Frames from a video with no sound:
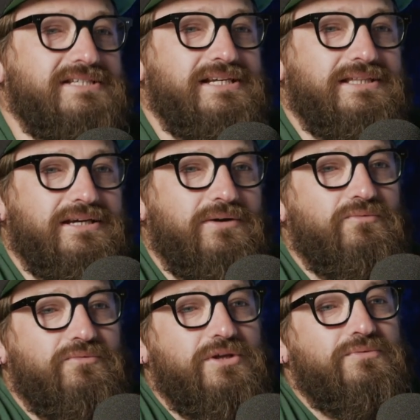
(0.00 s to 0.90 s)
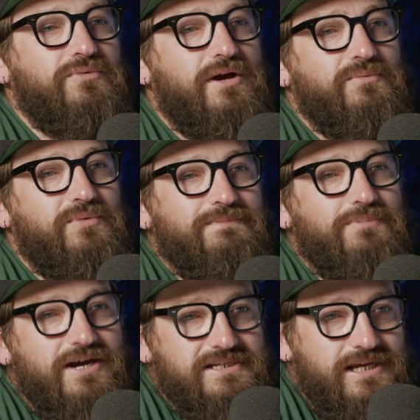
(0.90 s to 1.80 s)
think that you right, when
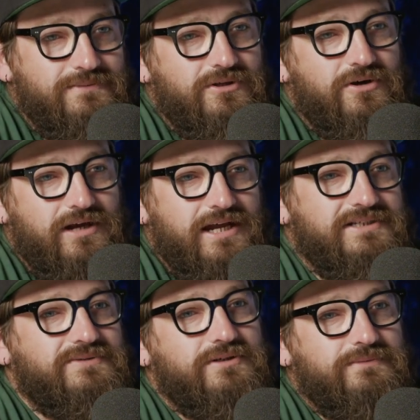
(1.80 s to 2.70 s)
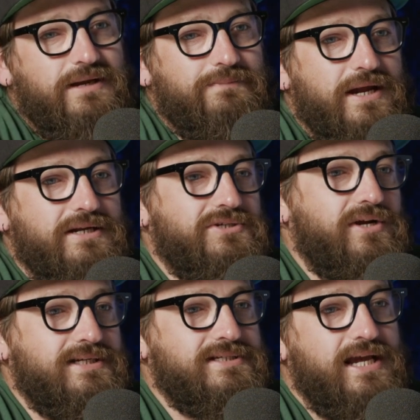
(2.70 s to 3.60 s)
Bias came along and he's talking about painting
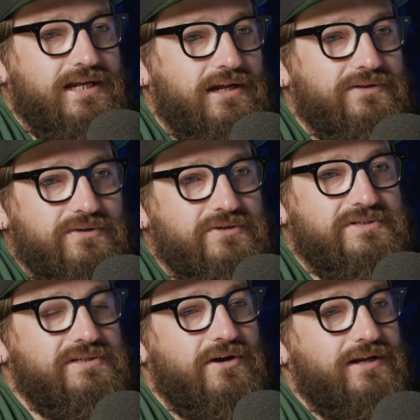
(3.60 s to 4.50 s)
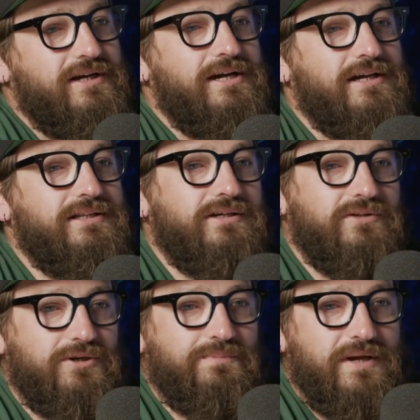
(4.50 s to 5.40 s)
trains and hanging out on the Hursty line, I think a
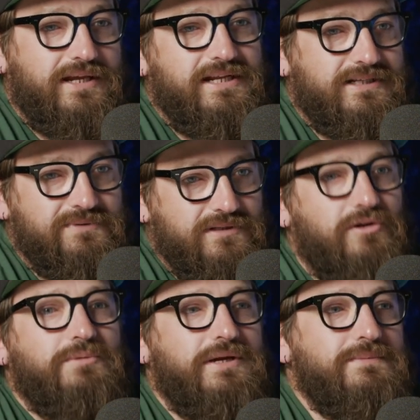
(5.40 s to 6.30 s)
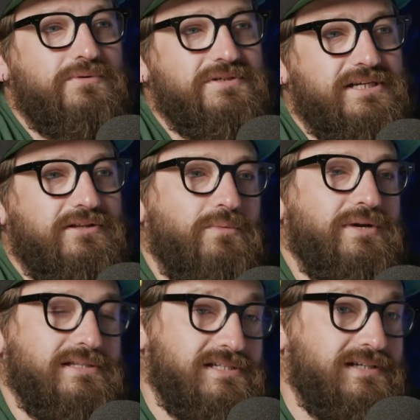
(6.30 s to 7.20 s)
lot of it connected with a lot of people because they're like, we're
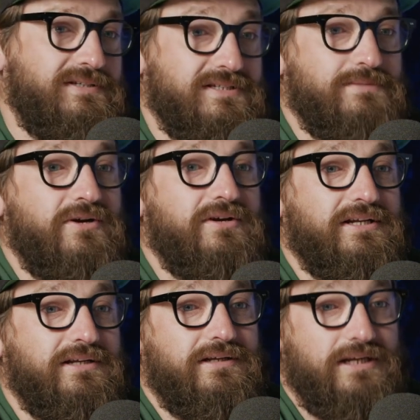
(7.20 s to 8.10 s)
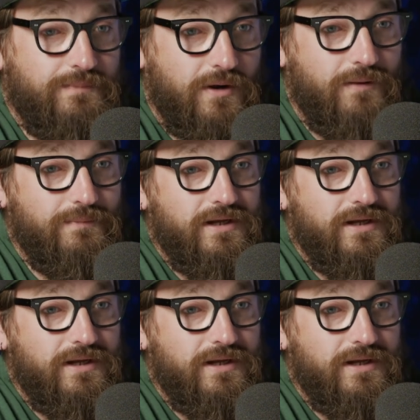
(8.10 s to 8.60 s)
listening to this American hip hop,